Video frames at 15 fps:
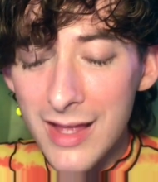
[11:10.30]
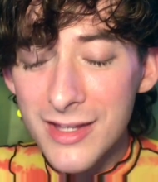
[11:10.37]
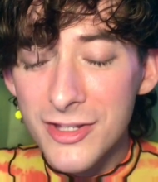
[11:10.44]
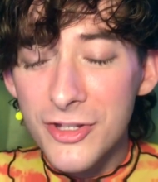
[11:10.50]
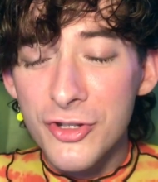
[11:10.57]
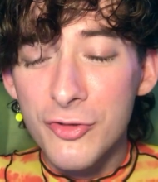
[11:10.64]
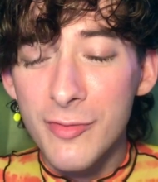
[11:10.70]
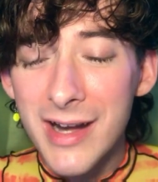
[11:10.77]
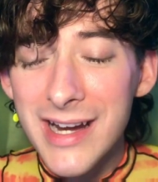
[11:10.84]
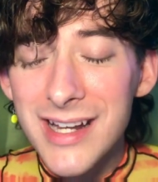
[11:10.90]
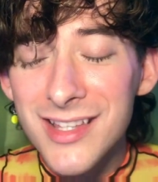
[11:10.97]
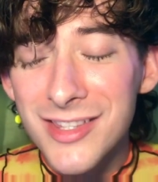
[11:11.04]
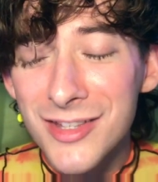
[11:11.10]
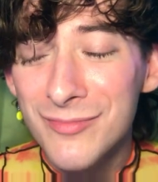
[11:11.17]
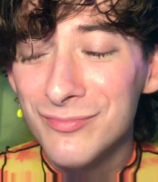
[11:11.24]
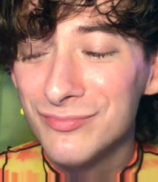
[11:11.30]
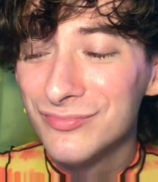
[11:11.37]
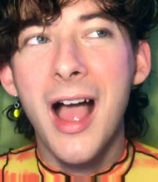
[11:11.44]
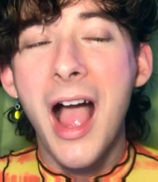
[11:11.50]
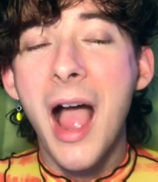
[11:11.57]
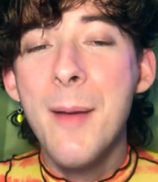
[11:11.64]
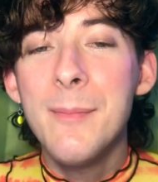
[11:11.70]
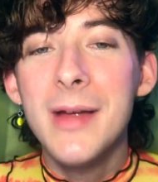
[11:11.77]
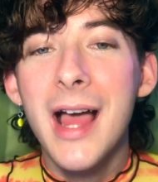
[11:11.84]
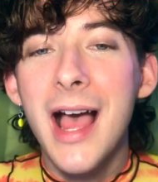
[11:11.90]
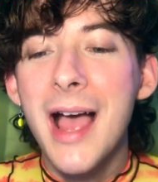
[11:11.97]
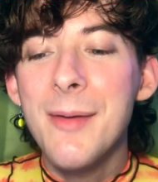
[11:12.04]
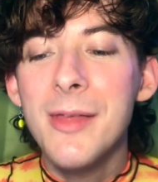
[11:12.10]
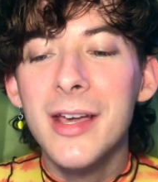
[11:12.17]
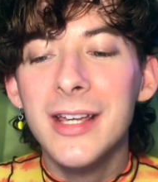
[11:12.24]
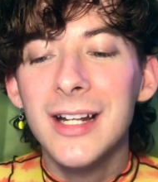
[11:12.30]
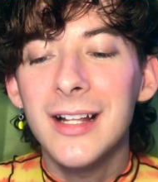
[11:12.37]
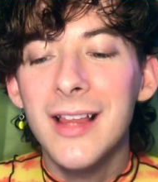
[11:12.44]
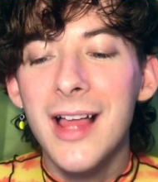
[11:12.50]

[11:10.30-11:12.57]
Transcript: Strength. I'm not gonna